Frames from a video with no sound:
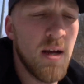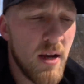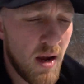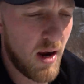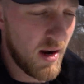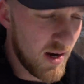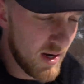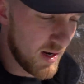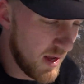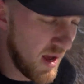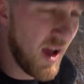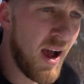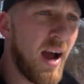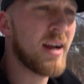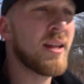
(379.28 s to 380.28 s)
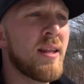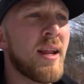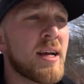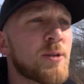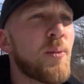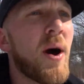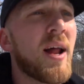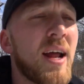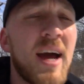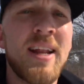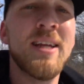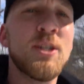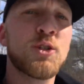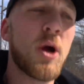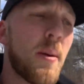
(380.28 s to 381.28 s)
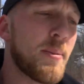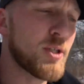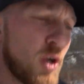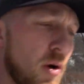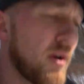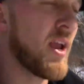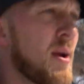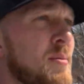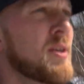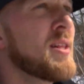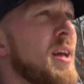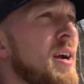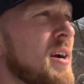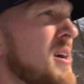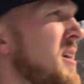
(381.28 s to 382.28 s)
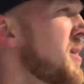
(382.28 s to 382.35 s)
All right, on to the next spot. I didn't drop a trail camera in there